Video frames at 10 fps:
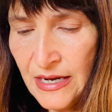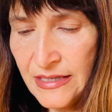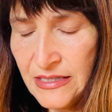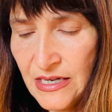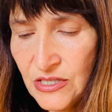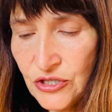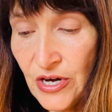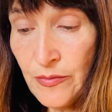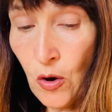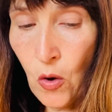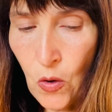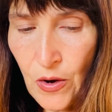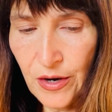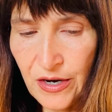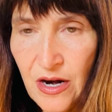is the extreme
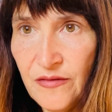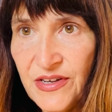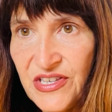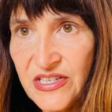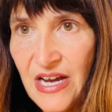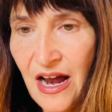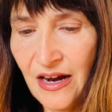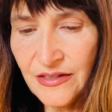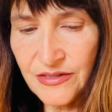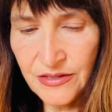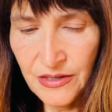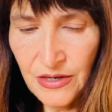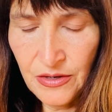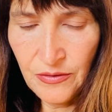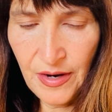horror of its attacks,
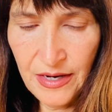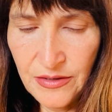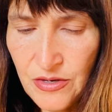right?